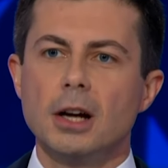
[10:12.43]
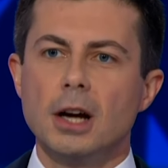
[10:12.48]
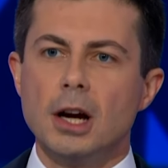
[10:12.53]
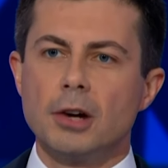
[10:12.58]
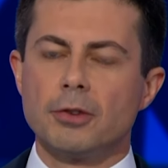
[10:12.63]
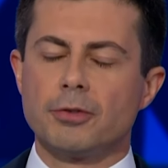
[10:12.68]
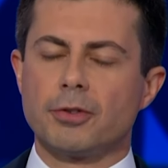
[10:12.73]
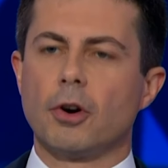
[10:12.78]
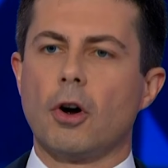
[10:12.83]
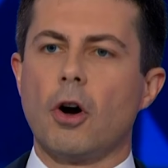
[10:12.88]

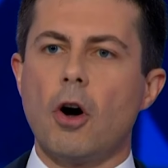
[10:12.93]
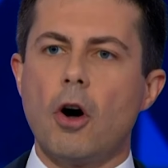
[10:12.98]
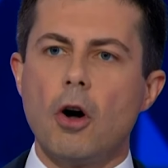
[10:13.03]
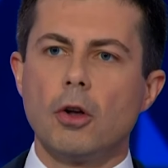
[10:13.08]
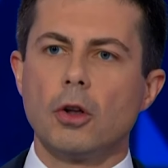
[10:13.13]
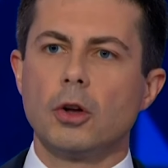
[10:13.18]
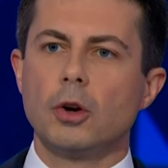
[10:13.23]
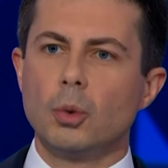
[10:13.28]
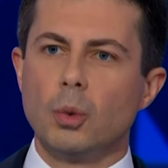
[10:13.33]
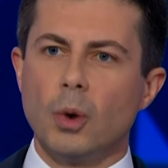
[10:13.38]
for all
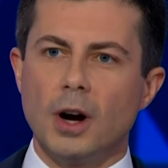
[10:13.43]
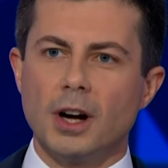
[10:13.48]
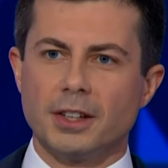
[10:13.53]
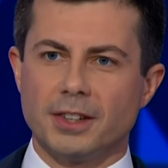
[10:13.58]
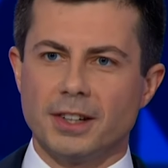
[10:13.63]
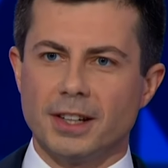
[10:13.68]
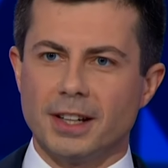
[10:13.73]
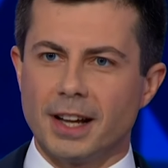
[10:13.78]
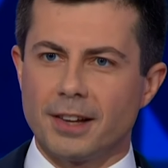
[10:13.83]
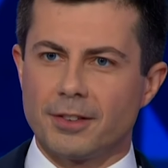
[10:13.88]
who want
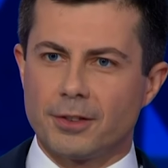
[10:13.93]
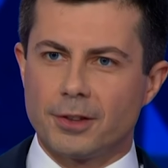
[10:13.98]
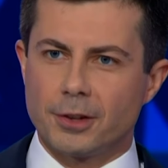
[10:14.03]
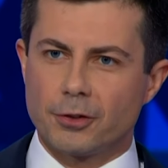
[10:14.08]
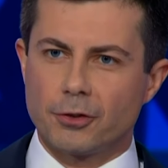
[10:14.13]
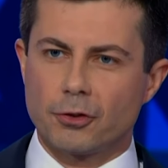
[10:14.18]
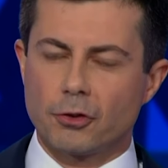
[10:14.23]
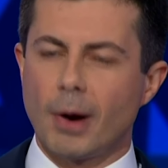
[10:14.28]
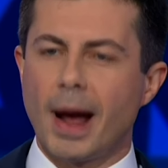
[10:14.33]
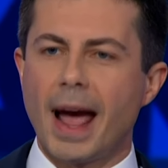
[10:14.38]
it as the
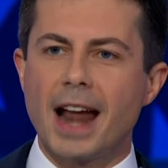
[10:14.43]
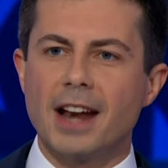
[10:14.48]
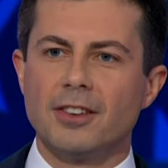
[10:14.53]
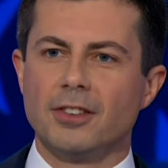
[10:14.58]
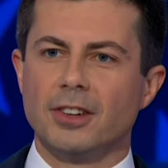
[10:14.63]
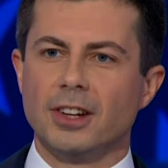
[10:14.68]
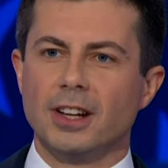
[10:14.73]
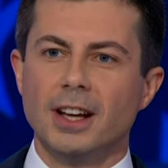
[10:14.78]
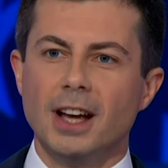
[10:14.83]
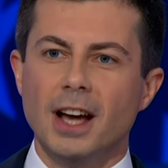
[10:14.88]

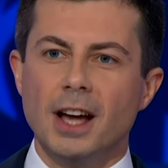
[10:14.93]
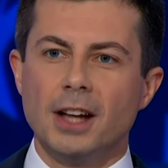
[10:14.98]
strategy